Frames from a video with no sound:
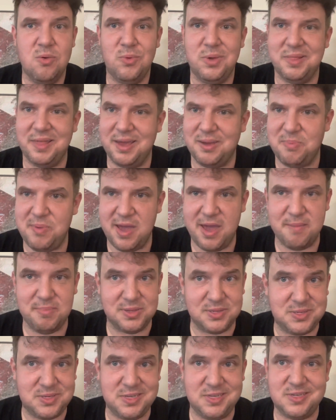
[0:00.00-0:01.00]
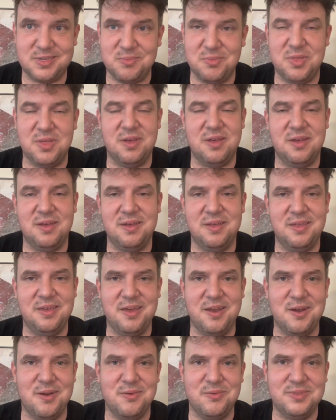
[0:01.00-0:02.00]
We like being able to see some of the,
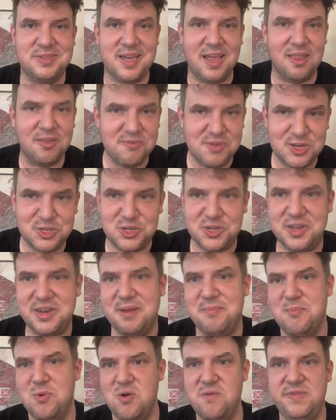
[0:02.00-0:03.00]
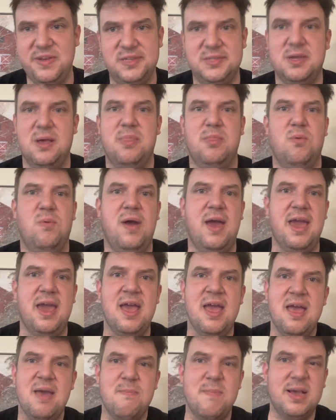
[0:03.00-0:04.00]
you know, television and movies on the
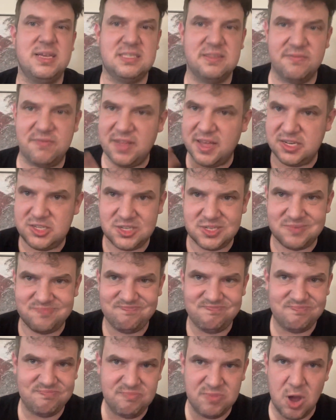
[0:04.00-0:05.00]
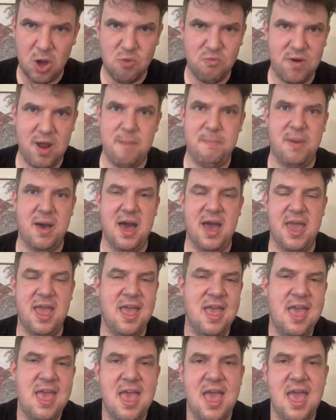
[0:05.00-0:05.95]
way. Makes the flight just go right by.